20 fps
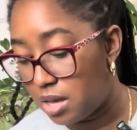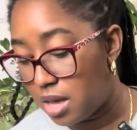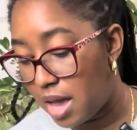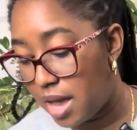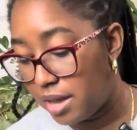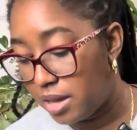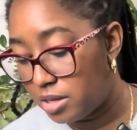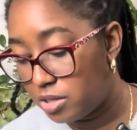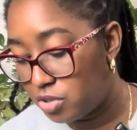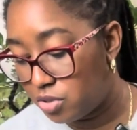
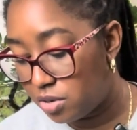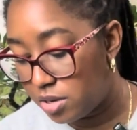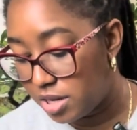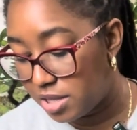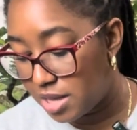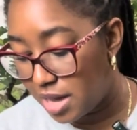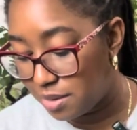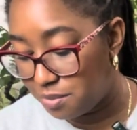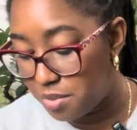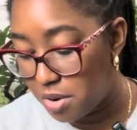I enjoy
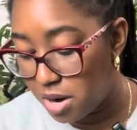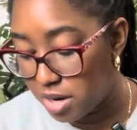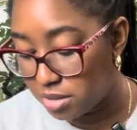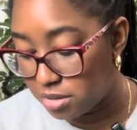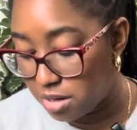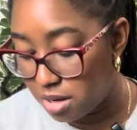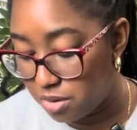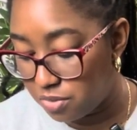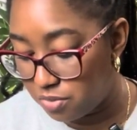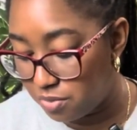that part
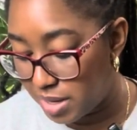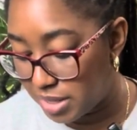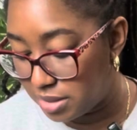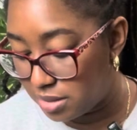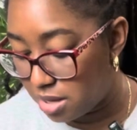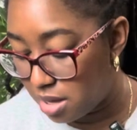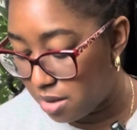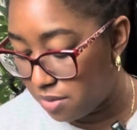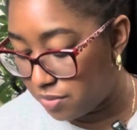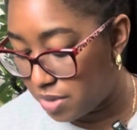of
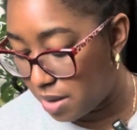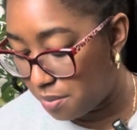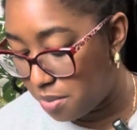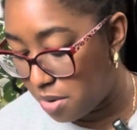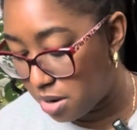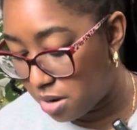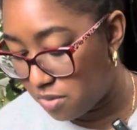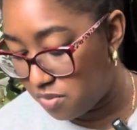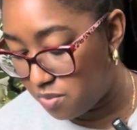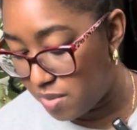myself, that
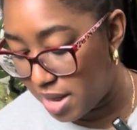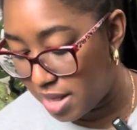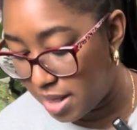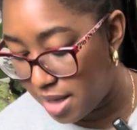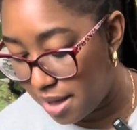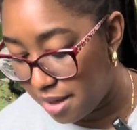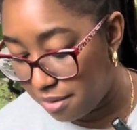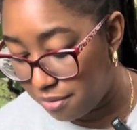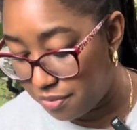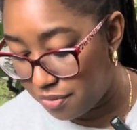part of my
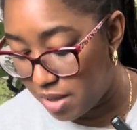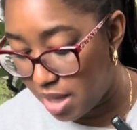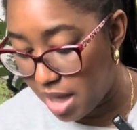life,